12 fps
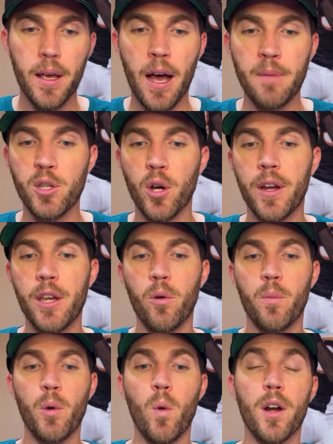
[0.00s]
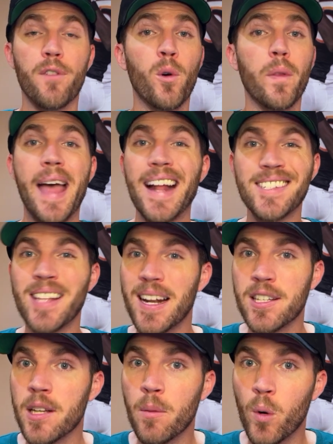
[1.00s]
I'm sure he will be wonderful. That's
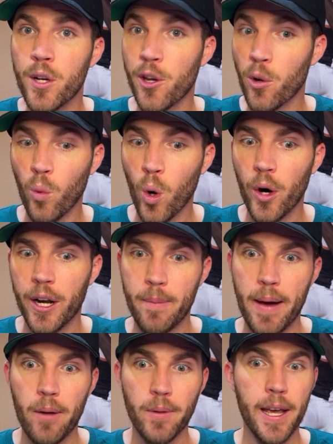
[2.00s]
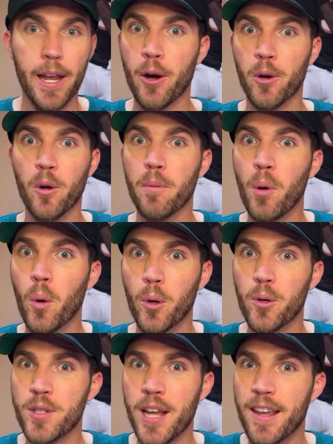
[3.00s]
not someone you're worried about. I heard a
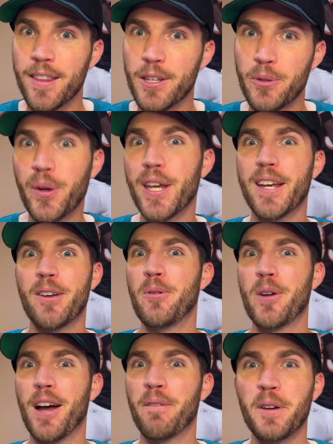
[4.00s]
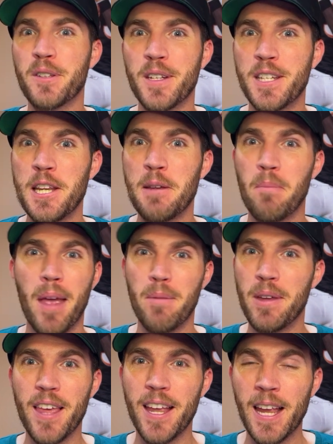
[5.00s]
reporter say this week who covers the team,
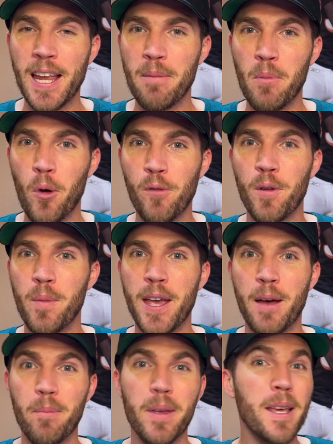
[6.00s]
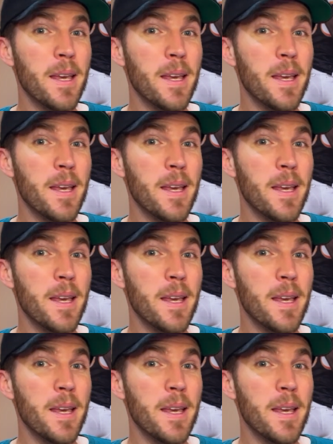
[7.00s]
maybe they can get more from him.